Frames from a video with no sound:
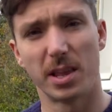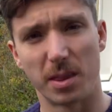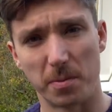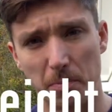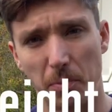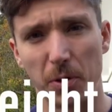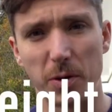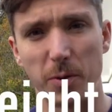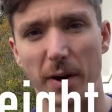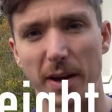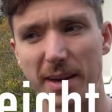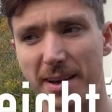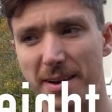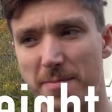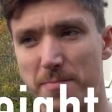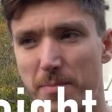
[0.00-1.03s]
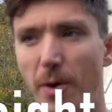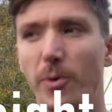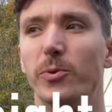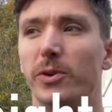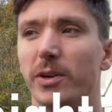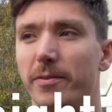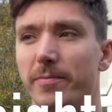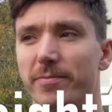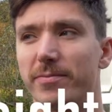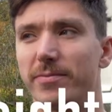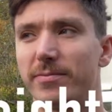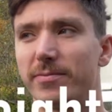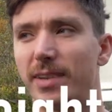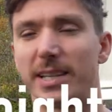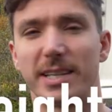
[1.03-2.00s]
the Bodyweight Bulk,
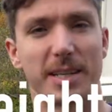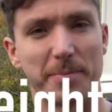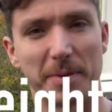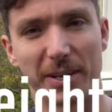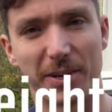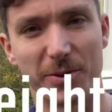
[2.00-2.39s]
as it's been